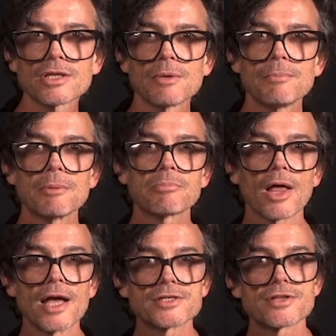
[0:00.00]
can be
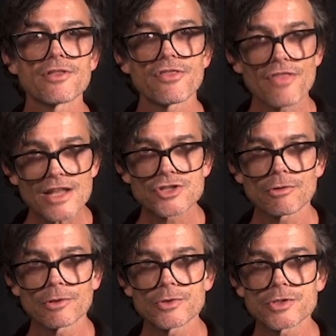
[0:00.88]
applied to the Thatcher
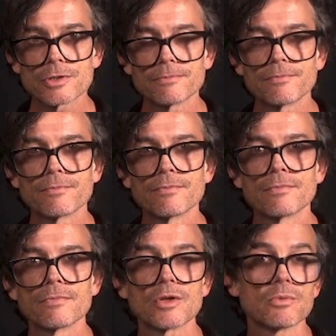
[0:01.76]
illusion
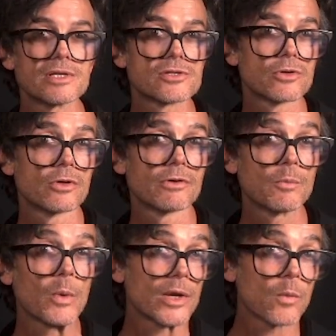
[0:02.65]
that we saw in
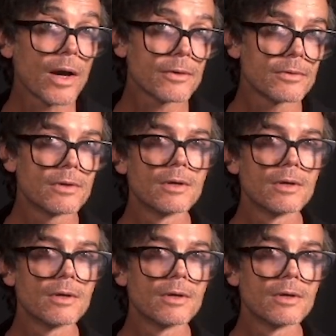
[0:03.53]
week 1,